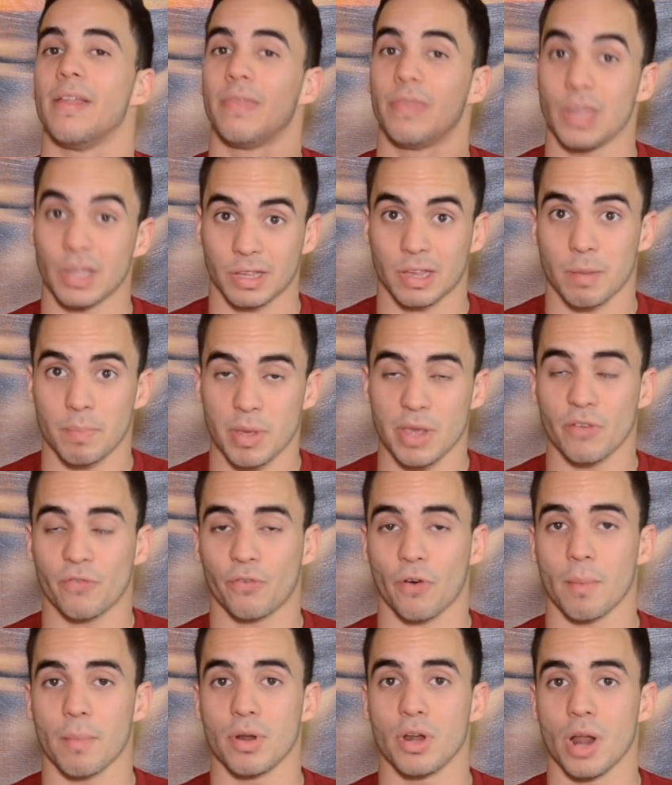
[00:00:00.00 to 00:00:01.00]
This could be
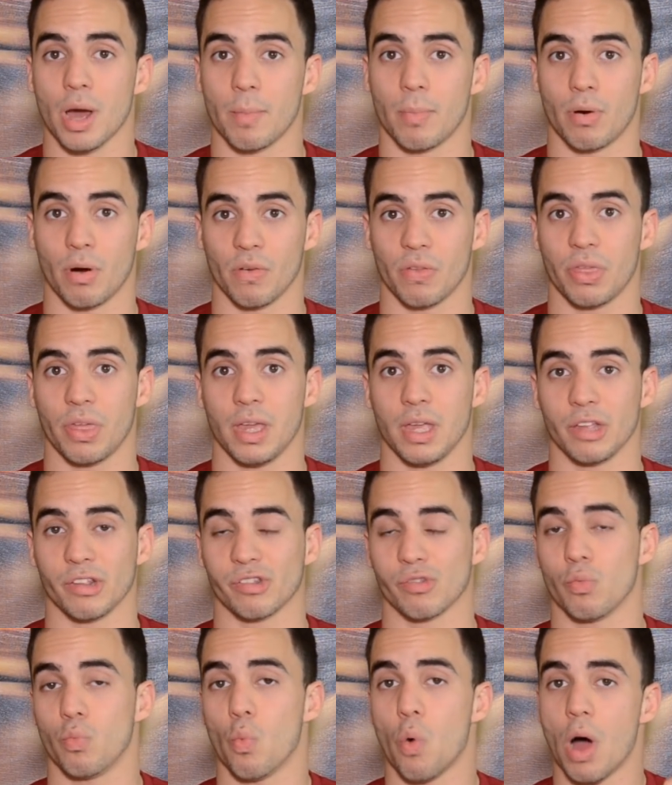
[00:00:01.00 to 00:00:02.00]
from a number of
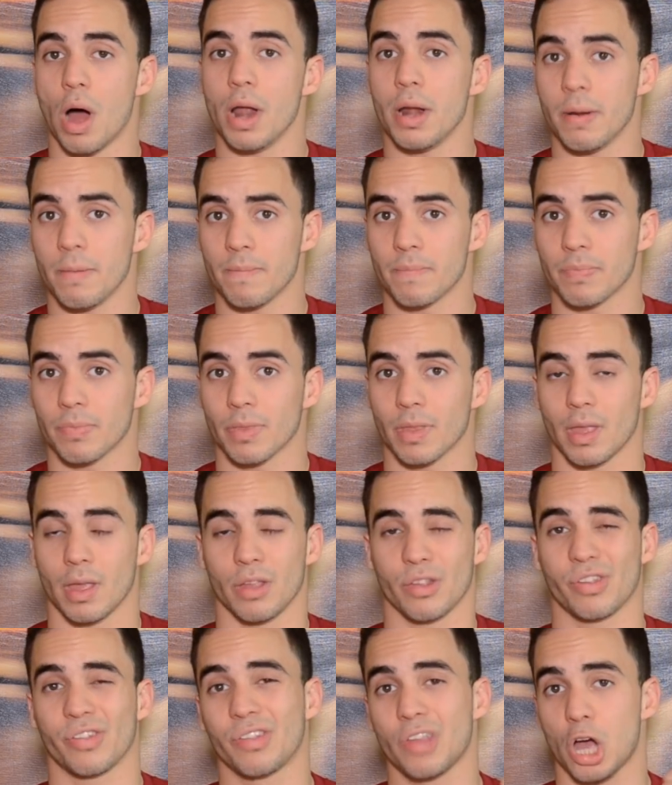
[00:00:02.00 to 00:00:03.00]
things. 1,
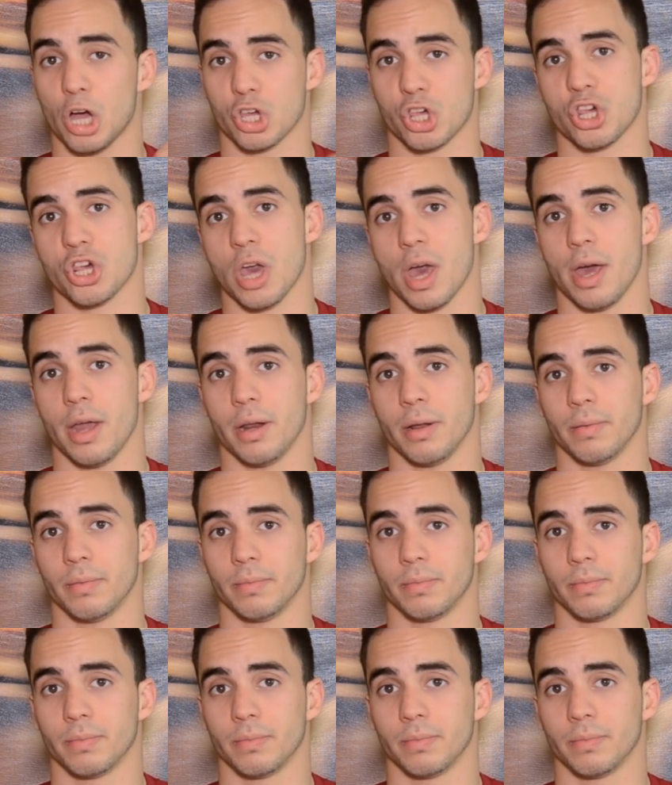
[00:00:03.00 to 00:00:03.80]
stuck shed.